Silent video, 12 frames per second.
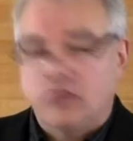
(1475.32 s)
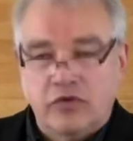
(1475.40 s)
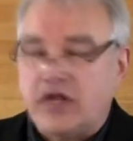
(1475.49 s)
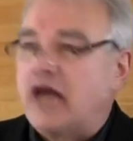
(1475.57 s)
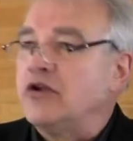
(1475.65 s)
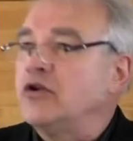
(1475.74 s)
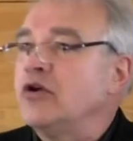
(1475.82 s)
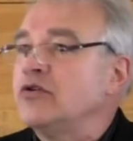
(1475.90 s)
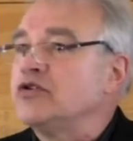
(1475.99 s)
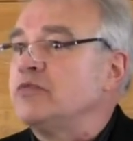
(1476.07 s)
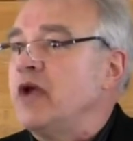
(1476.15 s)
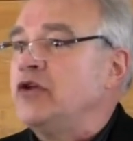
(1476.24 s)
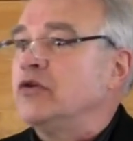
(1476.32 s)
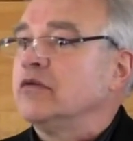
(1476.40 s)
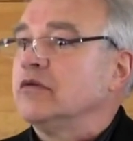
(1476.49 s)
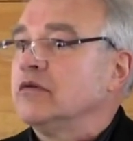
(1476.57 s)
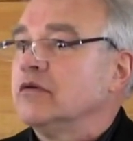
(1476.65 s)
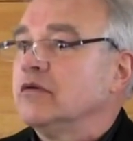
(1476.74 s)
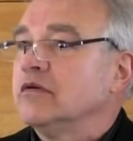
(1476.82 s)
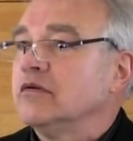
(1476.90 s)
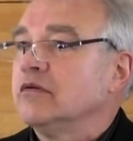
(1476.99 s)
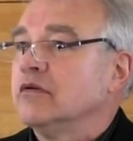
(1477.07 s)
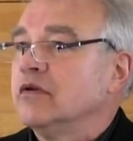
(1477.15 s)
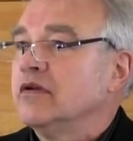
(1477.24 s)
without an owner's manual.
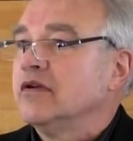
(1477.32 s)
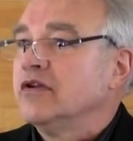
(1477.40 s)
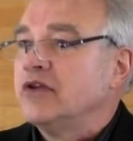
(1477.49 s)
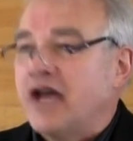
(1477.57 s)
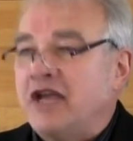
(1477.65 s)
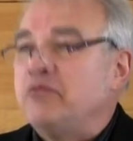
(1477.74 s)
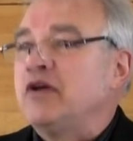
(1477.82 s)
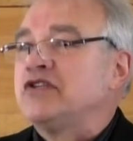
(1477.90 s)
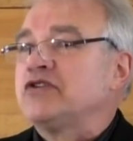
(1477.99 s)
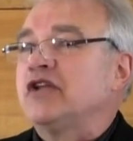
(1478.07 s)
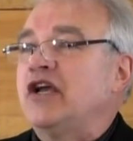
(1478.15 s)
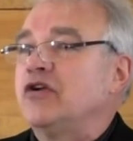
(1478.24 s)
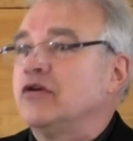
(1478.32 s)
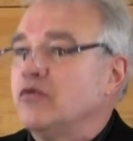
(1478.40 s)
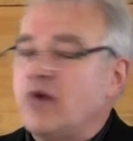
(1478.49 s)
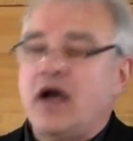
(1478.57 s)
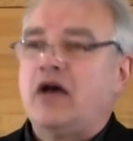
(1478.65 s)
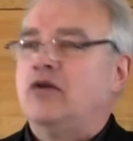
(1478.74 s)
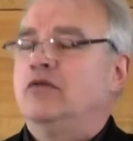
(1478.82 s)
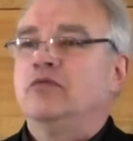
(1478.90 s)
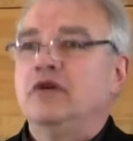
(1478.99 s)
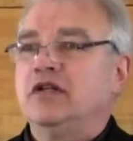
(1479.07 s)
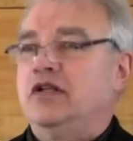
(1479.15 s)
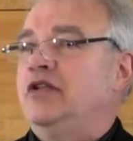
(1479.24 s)
Nine months later, wow,
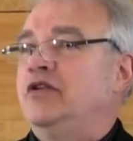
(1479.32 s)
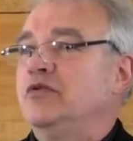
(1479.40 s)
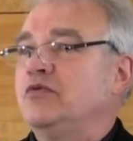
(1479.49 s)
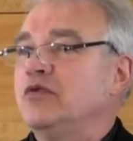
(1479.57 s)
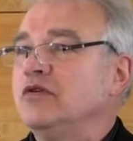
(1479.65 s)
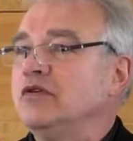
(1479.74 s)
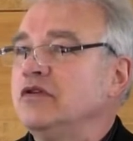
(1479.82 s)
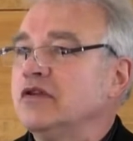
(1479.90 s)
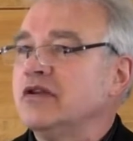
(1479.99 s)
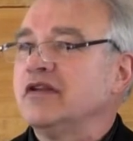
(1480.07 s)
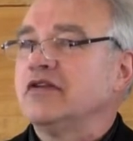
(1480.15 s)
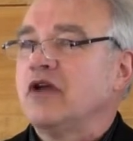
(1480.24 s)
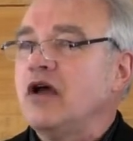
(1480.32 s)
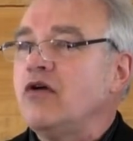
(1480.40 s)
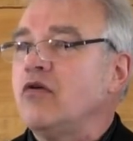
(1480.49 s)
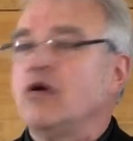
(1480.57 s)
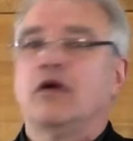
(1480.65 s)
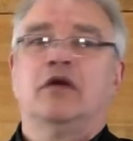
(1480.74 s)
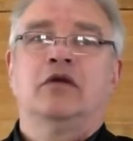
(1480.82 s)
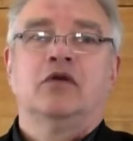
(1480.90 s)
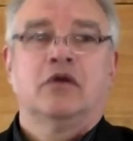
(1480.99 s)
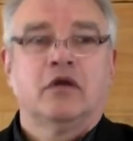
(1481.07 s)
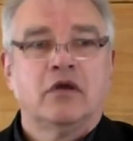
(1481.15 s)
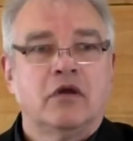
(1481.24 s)
what in the world? Oh,
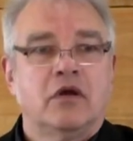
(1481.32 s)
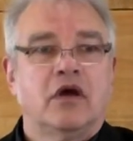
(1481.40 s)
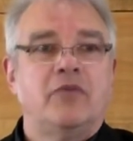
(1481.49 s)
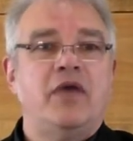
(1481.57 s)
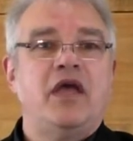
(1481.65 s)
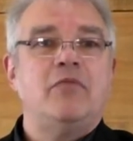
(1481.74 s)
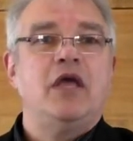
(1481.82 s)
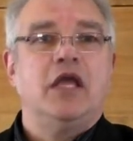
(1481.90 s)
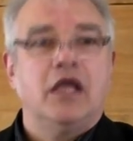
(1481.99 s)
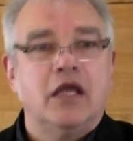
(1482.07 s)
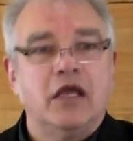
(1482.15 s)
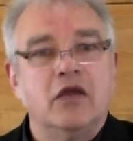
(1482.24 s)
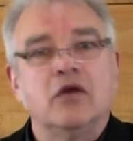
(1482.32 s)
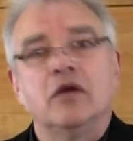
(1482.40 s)
a baby.